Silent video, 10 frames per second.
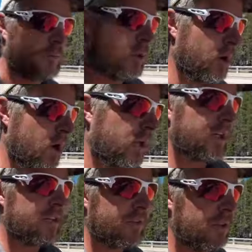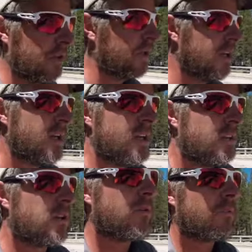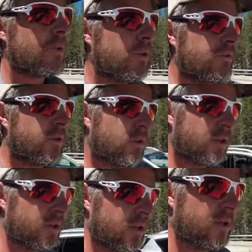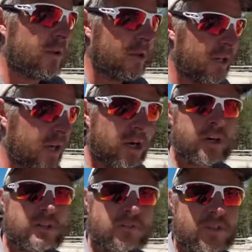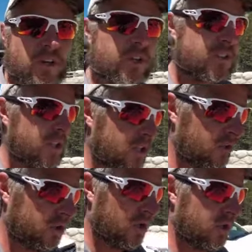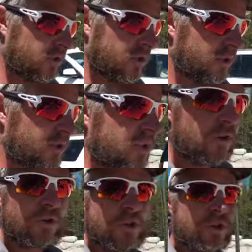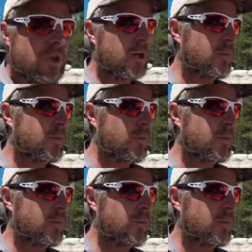Park, and even some of the beautiful areas of Salt Lake City, Utah, and, and southern Utah.